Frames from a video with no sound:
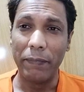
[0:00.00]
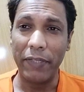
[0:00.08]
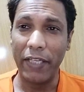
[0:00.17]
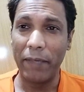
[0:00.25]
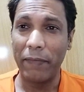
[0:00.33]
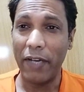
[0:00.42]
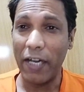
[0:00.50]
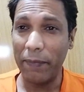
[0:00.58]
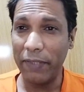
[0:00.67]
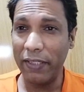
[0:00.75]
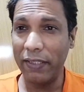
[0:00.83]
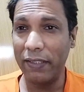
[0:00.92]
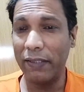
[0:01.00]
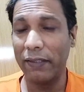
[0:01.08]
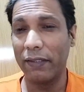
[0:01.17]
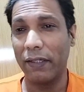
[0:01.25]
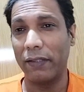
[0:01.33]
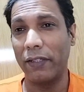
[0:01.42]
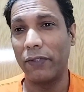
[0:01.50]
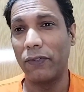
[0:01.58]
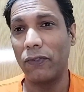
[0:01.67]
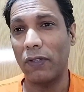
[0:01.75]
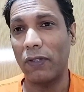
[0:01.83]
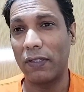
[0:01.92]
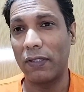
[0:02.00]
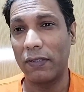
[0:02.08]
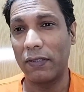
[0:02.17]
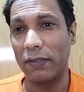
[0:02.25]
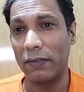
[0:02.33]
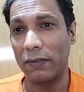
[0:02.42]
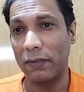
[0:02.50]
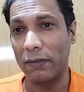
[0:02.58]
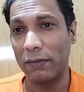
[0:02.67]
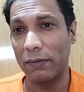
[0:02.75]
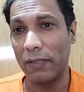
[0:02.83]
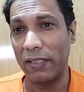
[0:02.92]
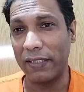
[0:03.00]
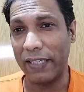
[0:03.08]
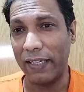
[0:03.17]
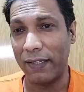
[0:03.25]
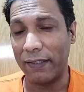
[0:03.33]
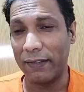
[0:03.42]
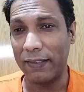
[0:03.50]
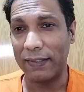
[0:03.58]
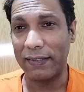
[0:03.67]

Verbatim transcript: PM Abiy did not attend this